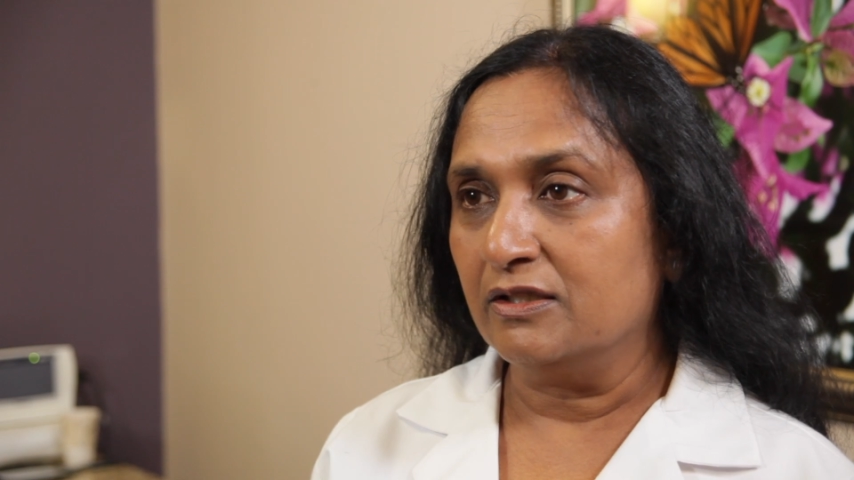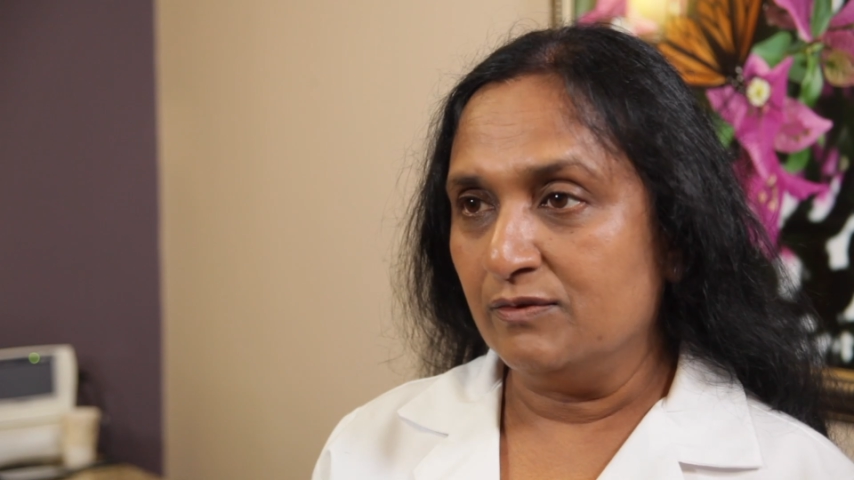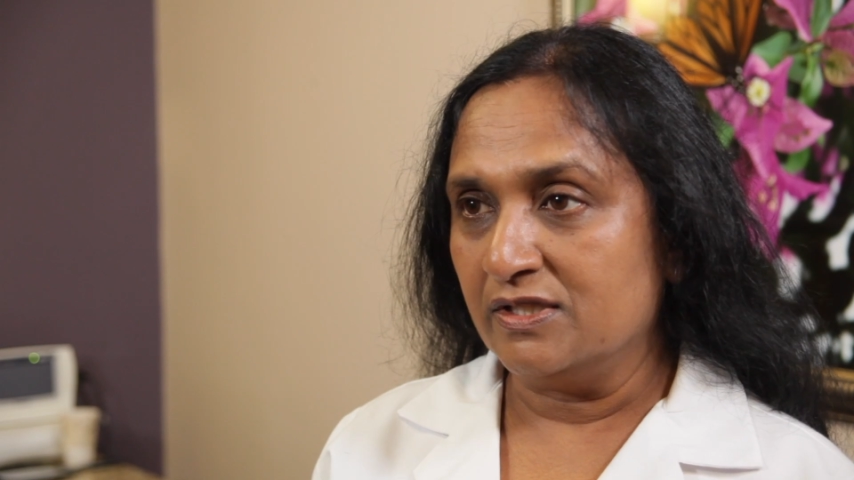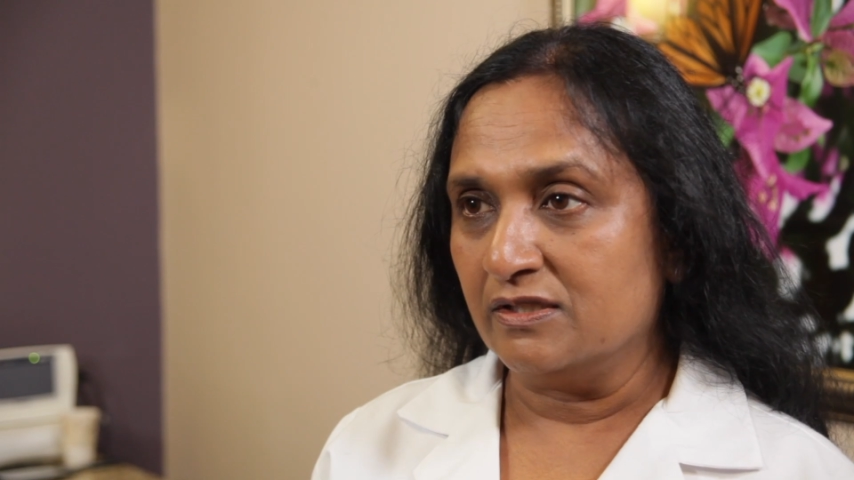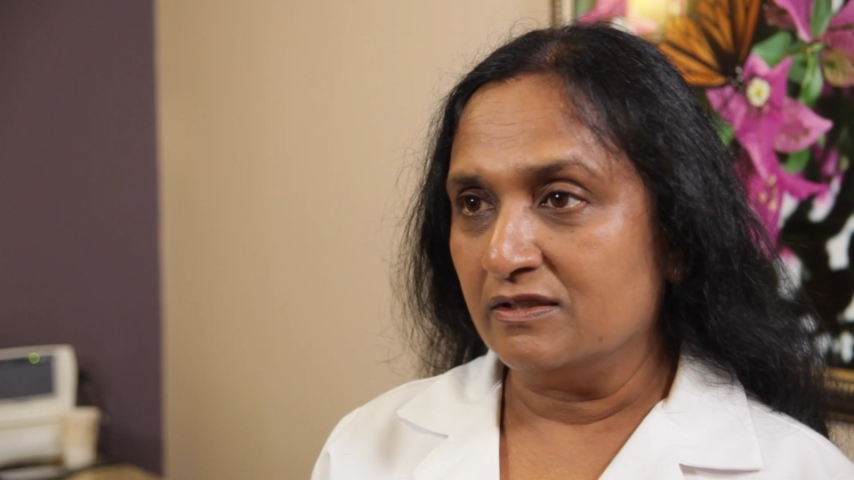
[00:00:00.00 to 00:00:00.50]

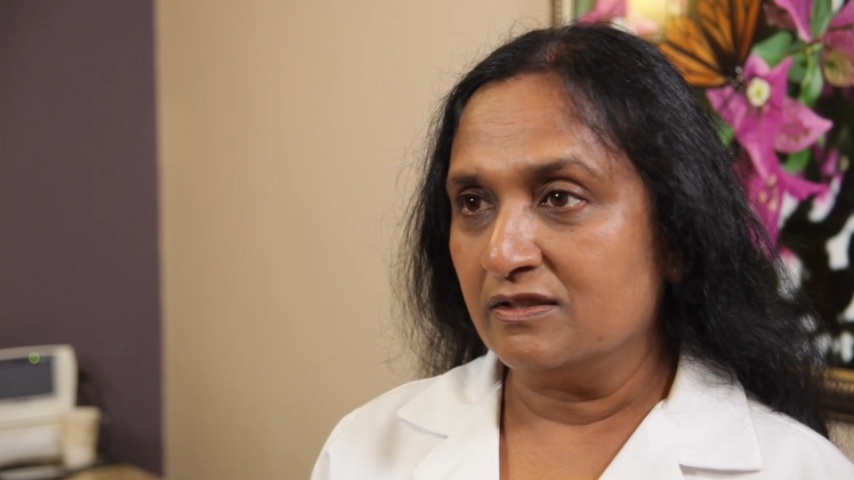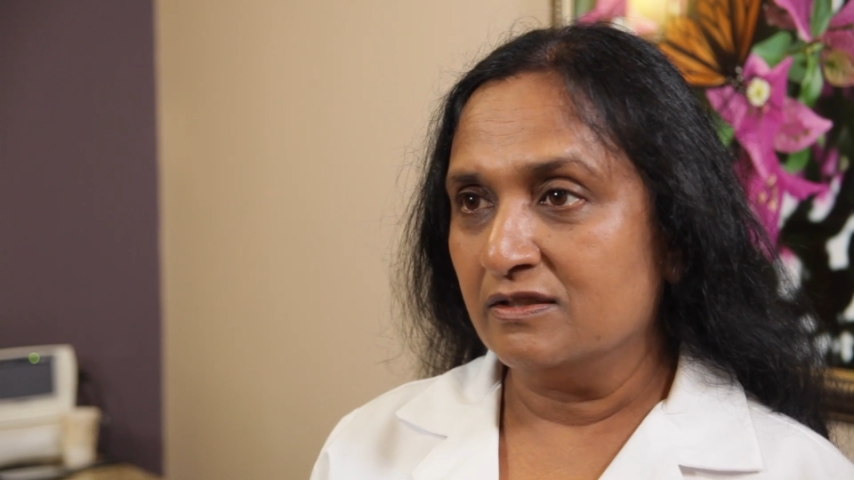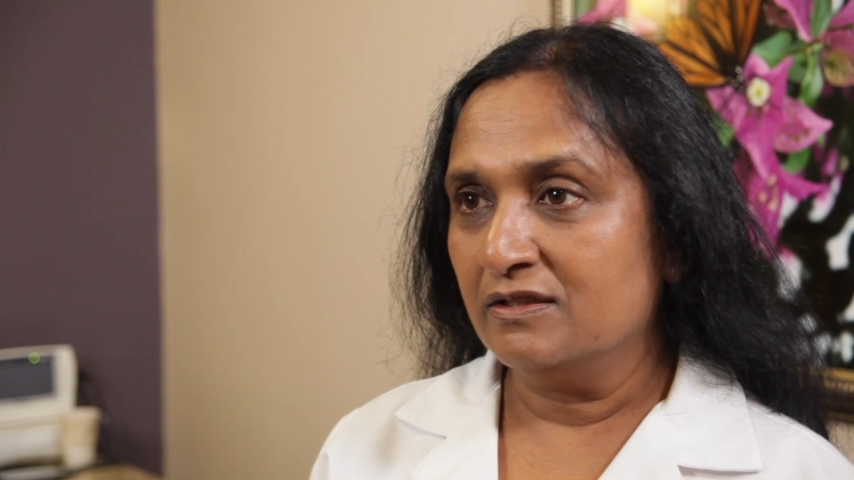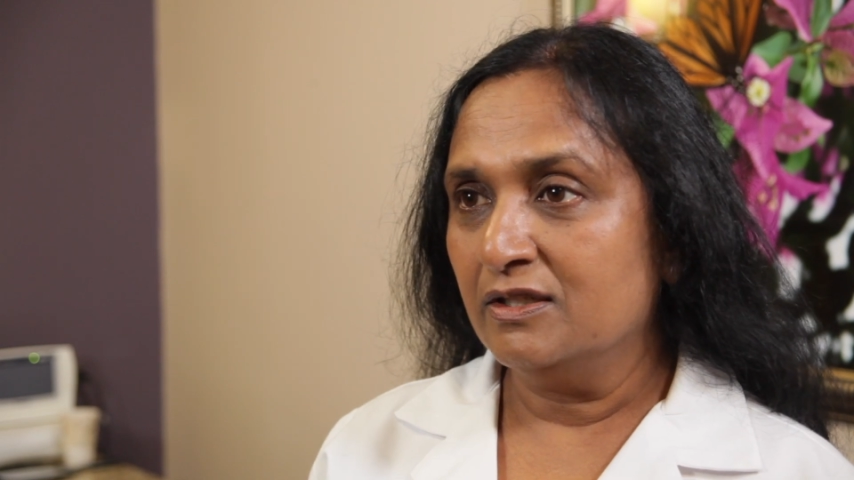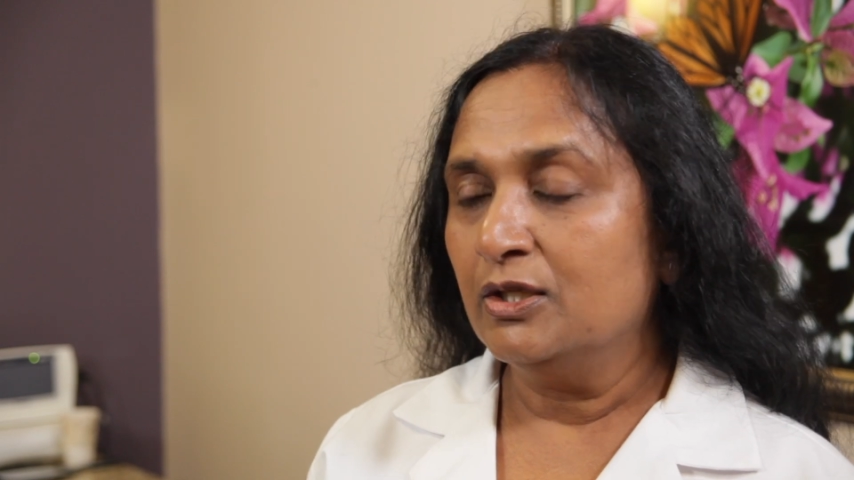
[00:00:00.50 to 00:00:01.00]
visits
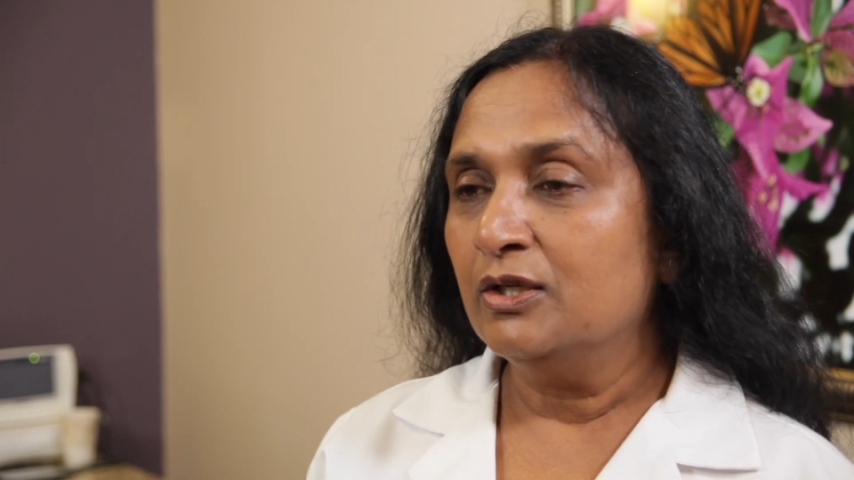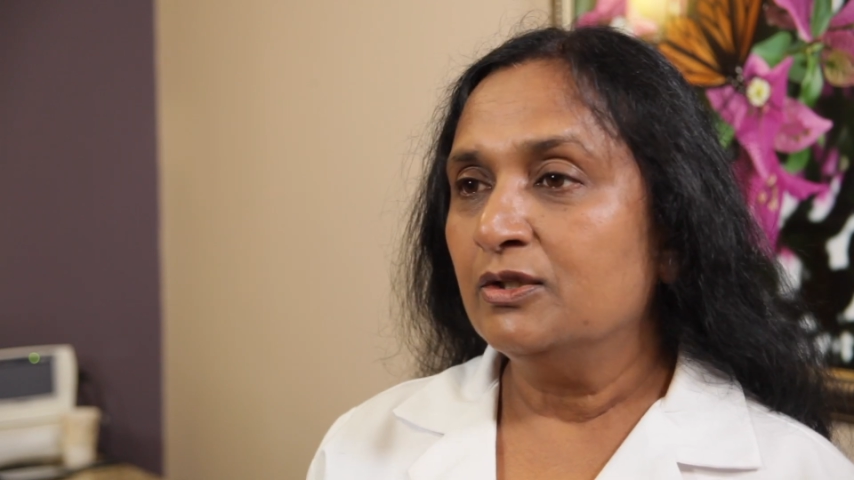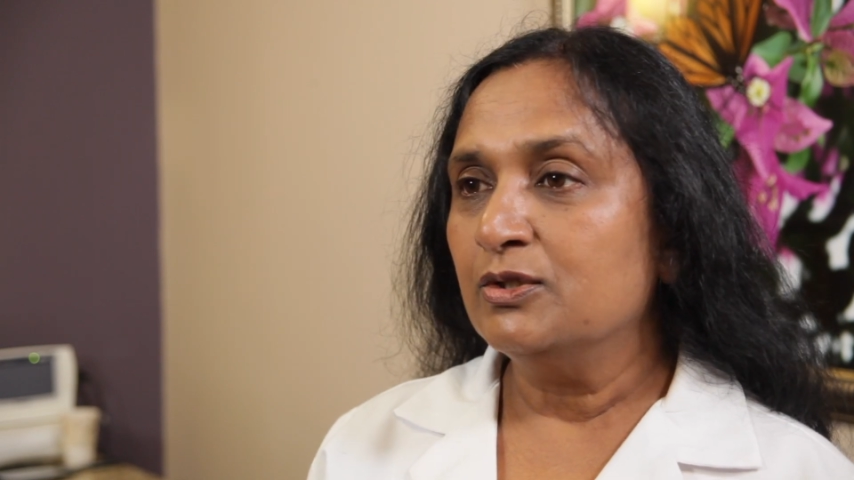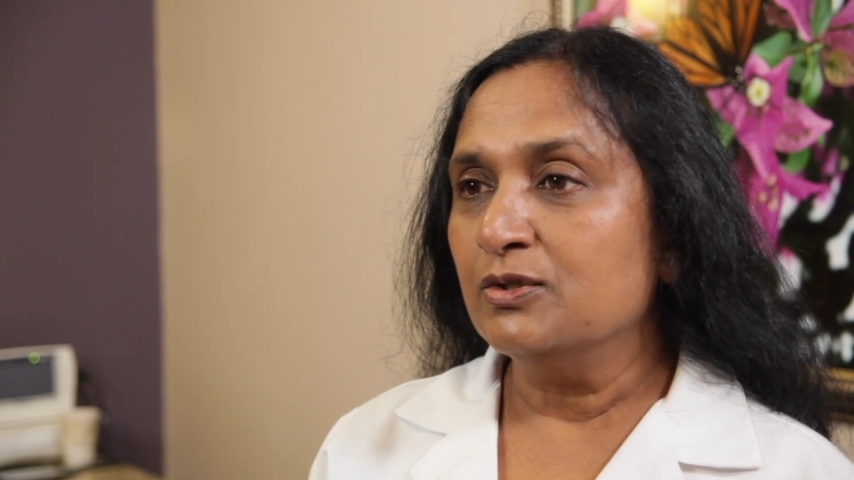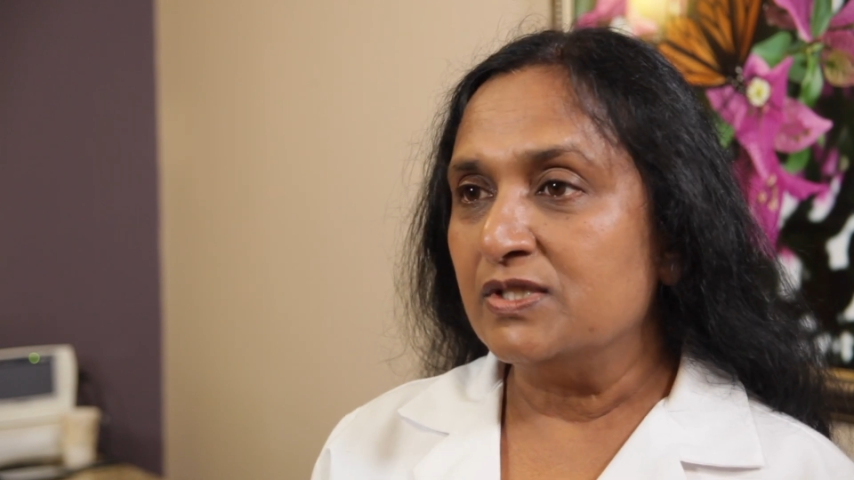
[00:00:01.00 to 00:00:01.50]

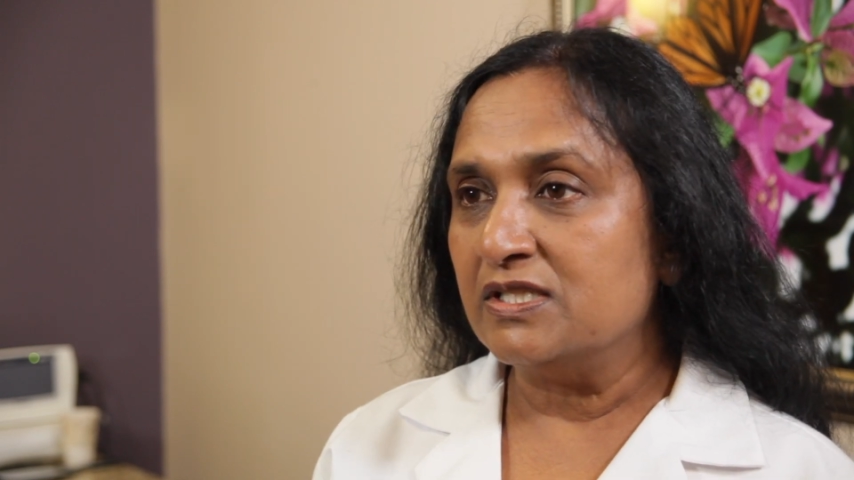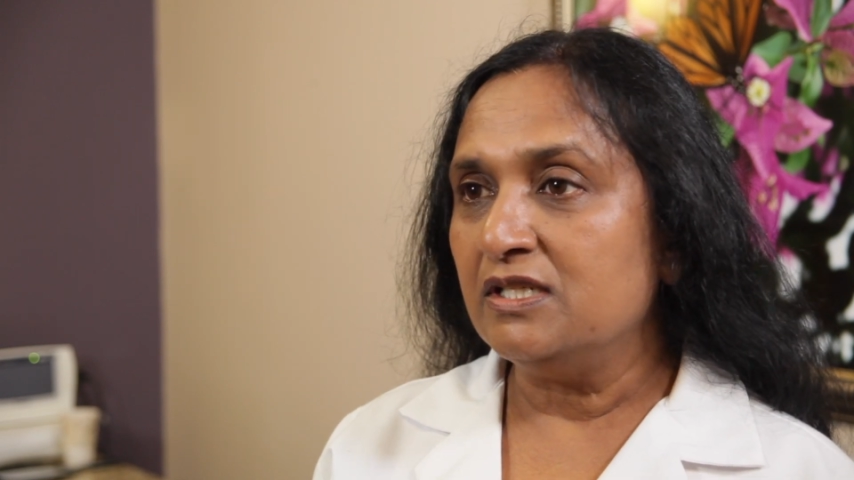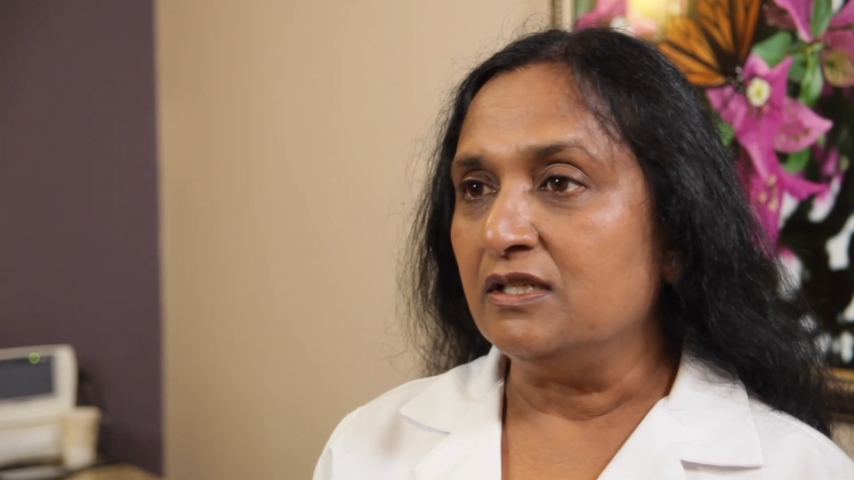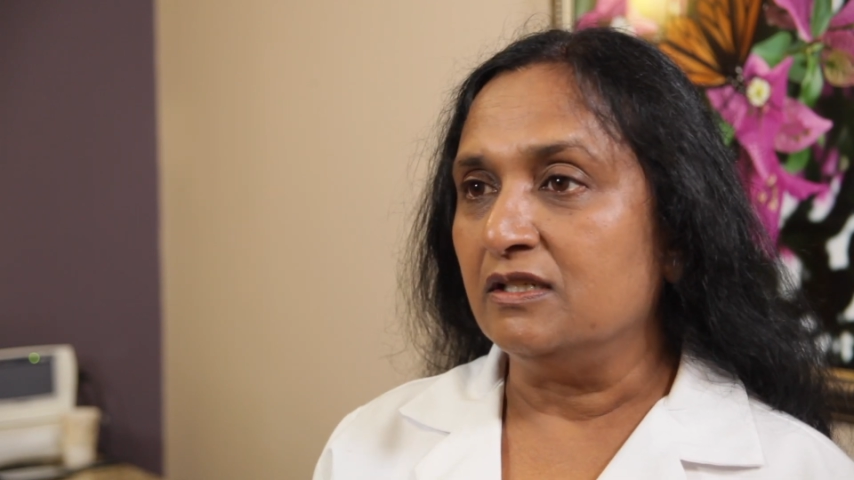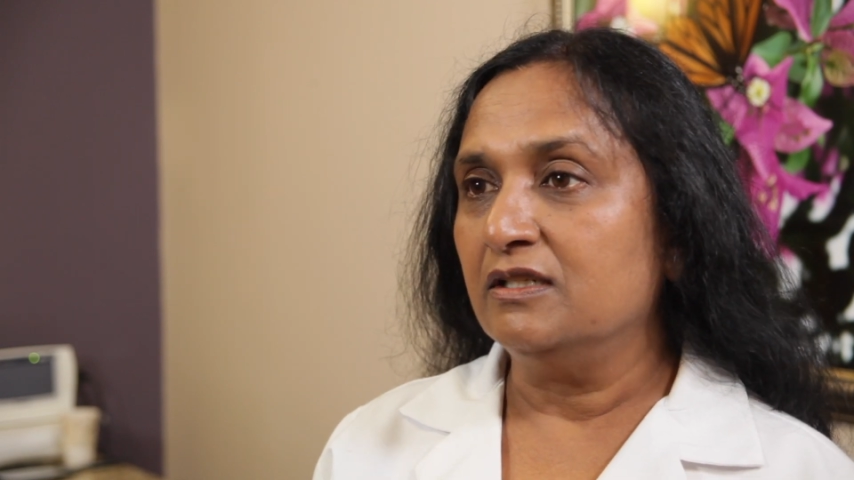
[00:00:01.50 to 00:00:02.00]
to
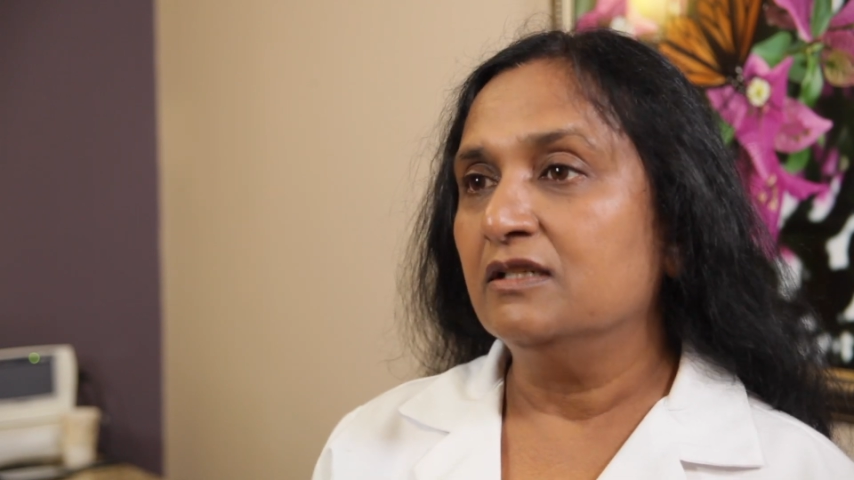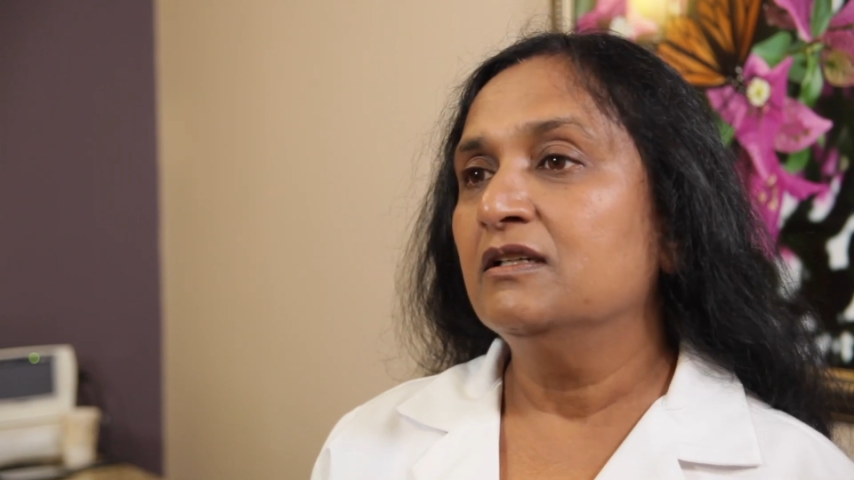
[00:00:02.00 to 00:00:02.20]
see